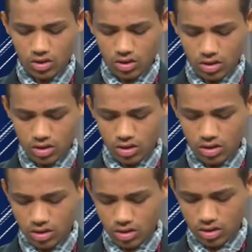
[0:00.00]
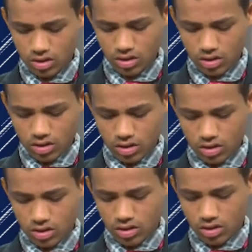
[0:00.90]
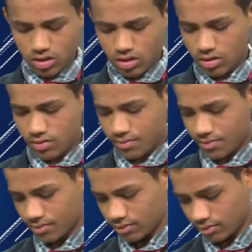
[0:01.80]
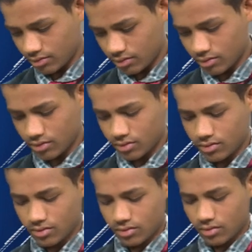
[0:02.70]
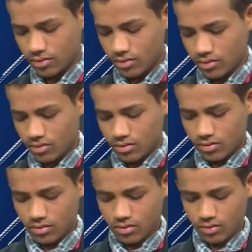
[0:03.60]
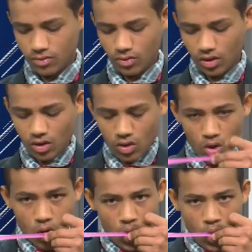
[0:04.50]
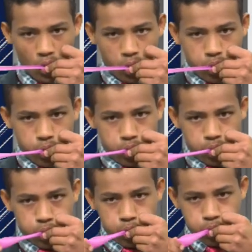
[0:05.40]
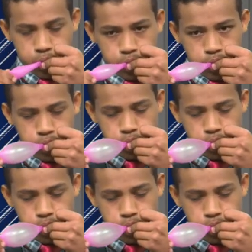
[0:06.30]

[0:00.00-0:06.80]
Nothing is said.